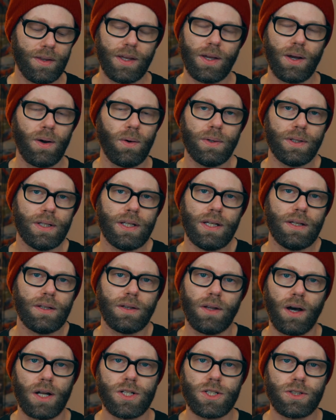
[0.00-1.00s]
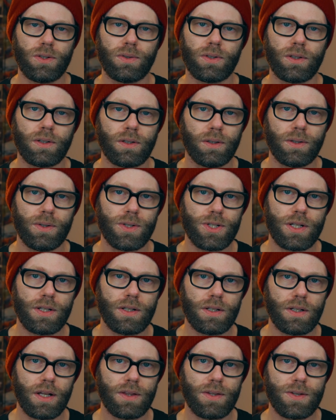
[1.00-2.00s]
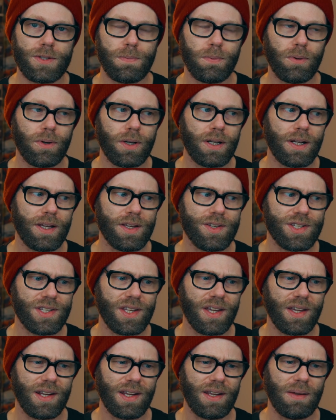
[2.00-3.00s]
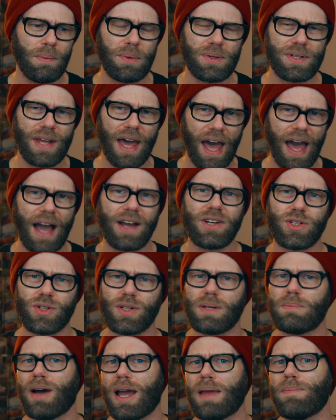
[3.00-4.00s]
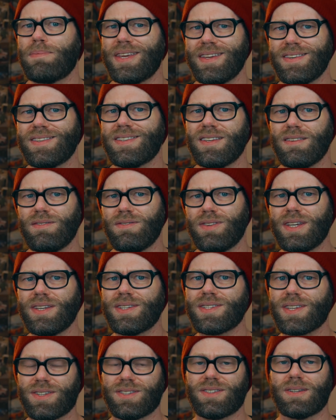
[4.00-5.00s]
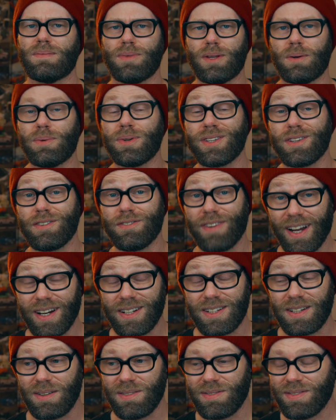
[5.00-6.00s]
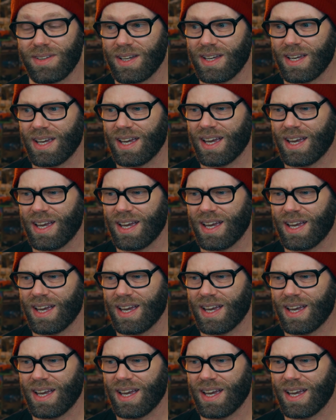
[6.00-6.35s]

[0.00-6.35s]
The only logical conclusion at this point is that it was actually my PCV system that was defective.